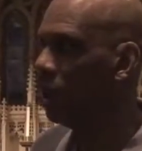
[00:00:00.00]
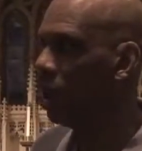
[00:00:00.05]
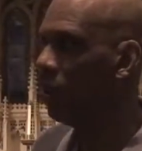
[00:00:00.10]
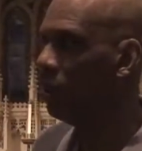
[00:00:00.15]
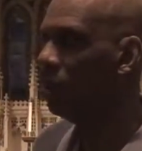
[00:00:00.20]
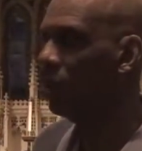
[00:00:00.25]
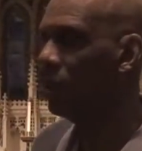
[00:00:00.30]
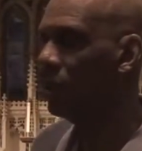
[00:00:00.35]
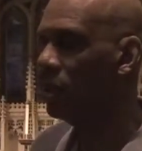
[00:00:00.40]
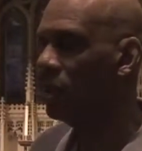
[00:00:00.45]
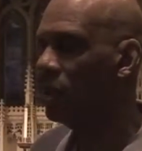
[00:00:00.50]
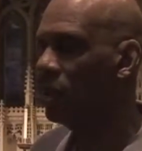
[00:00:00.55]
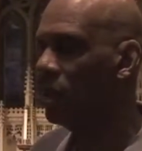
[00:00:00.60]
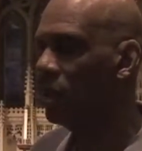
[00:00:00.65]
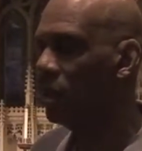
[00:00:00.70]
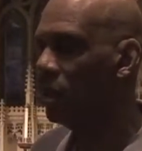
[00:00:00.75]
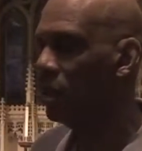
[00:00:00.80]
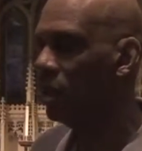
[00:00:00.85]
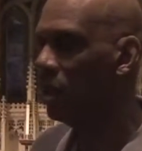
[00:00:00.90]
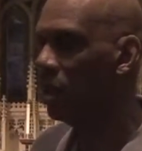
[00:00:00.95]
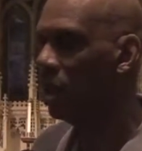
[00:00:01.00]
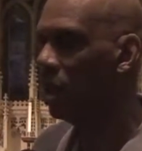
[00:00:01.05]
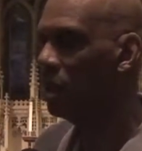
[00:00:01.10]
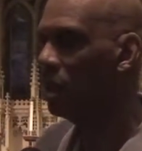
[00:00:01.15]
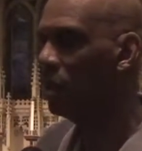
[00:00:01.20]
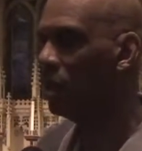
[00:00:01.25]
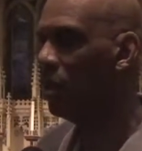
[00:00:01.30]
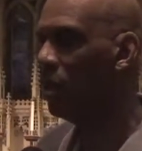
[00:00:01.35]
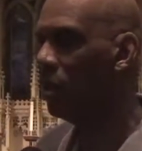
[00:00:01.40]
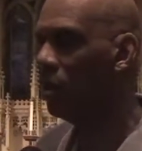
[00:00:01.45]
efforts,
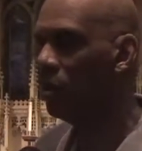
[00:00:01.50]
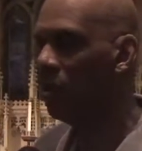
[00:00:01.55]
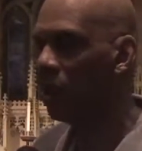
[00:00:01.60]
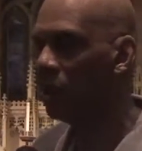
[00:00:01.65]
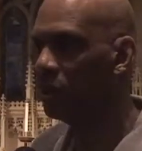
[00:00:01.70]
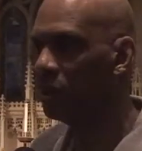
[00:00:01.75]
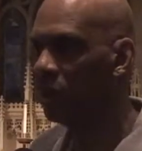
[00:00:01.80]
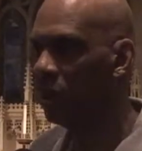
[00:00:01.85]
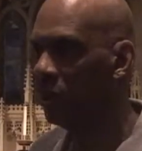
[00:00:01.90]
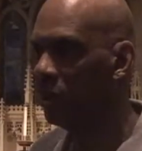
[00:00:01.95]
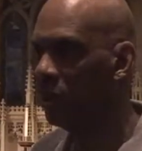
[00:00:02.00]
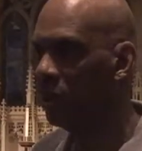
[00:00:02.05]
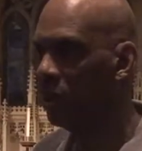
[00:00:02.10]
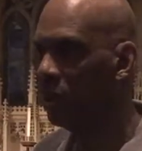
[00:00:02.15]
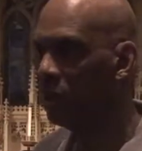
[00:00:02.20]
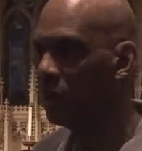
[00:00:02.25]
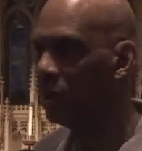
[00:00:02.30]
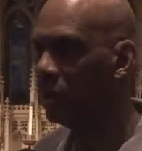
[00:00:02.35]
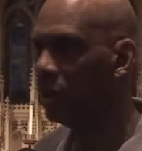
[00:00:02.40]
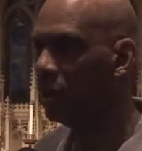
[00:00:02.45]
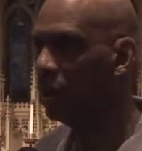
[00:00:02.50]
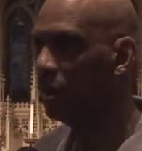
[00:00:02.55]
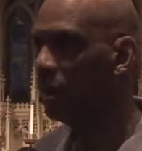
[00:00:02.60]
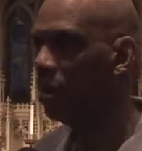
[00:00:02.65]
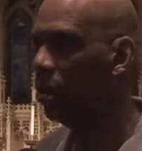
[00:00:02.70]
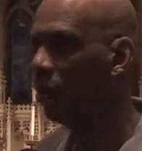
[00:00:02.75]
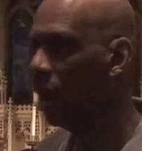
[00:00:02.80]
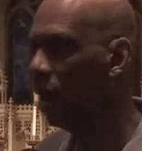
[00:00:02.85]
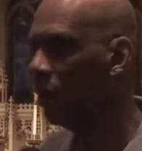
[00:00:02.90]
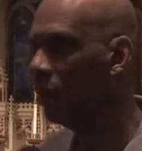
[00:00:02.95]
it's all about teamwork, you
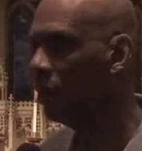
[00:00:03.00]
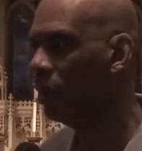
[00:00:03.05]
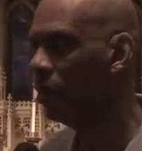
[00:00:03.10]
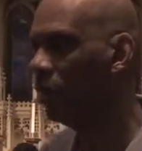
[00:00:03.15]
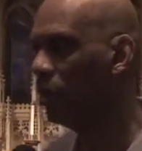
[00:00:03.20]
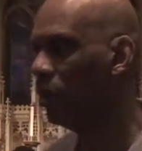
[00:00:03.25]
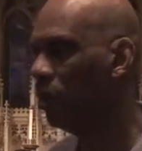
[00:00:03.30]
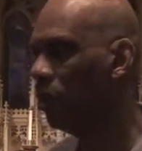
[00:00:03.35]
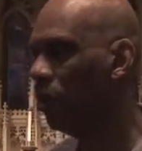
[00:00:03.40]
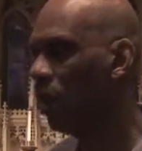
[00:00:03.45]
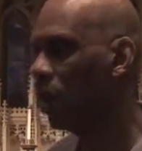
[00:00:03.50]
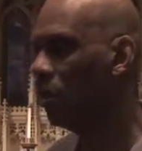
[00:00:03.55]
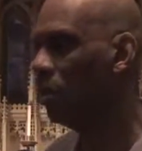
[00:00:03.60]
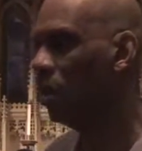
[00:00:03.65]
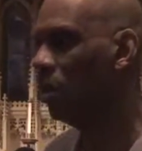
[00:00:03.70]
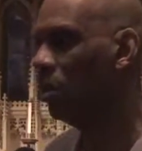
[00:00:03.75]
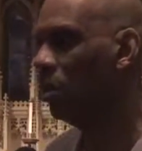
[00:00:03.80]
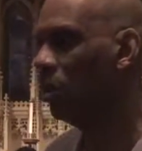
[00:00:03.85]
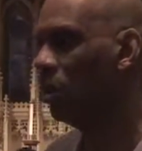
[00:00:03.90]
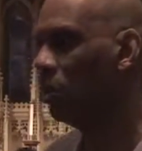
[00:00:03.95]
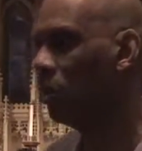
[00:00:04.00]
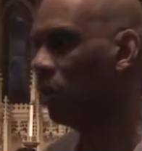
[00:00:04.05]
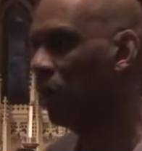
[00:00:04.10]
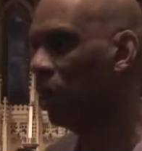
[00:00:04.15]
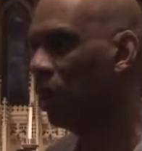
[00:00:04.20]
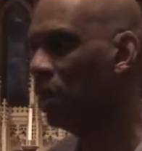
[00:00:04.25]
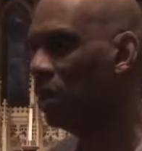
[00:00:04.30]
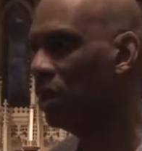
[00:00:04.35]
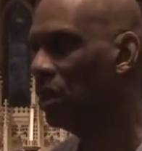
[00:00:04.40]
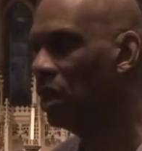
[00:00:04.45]
know, having the right people in
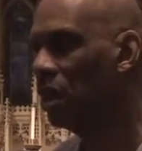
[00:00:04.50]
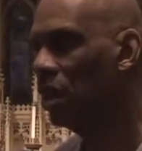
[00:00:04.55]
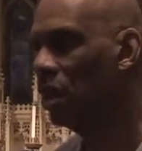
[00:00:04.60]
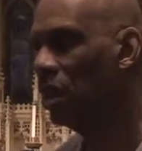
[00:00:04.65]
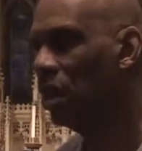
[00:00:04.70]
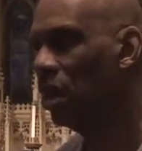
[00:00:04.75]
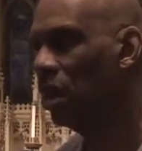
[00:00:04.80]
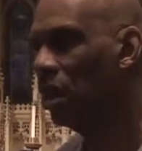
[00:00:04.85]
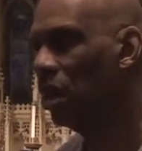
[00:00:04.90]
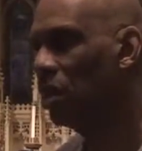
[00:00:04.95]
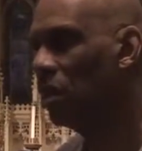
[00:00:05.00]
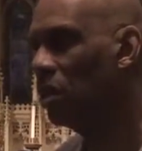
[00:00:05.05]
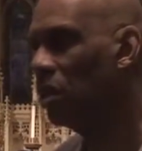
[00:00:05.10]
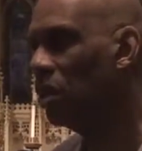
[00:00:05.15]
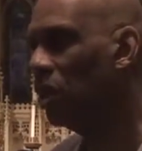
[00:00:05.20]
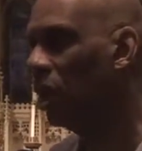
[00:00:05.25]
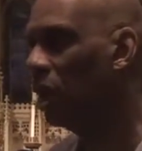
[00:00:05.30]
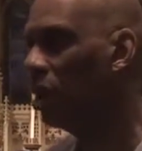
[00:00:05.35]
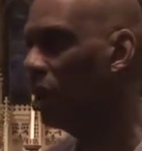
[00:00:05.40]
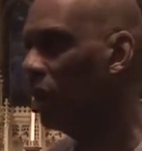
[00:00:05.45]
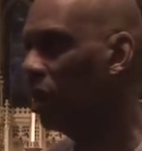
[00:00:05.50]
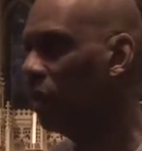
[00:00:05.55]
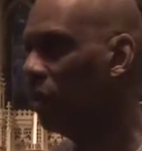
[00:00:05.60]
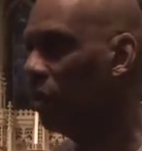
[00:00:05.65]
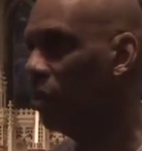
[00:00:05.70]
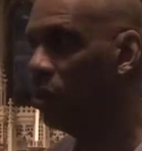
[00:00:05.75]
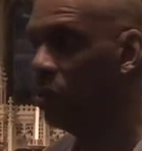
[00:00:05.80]
place and understanding